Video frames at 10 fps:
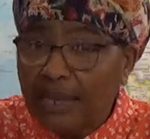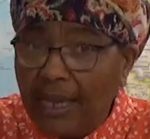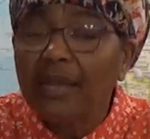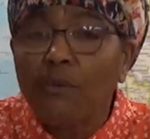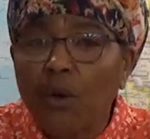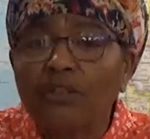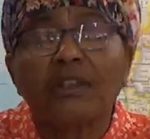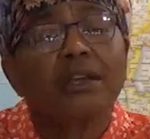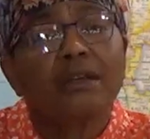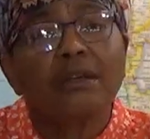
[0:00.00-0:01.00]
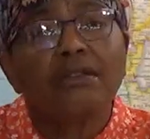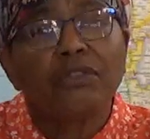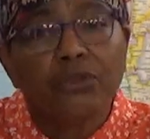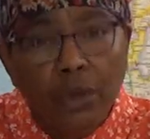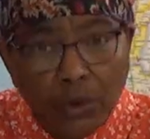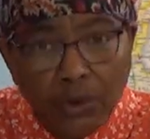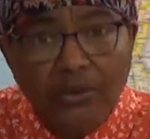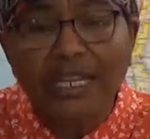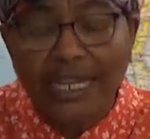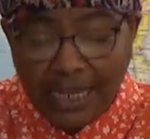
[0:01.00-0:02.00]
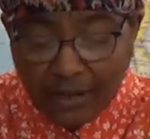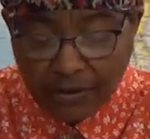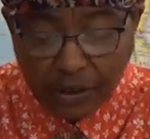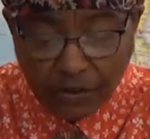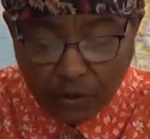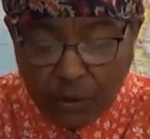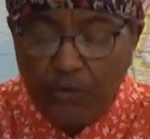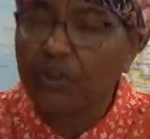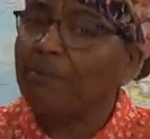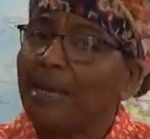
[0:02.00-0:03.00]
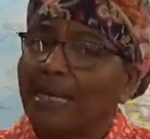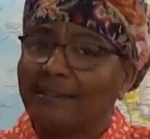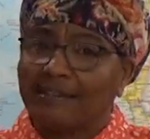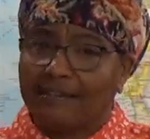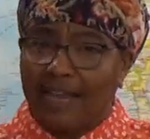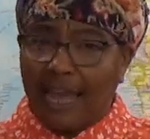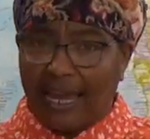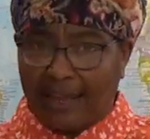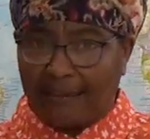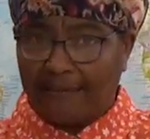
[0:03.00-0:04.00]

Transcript: He wants those that hear this truth to make a stand.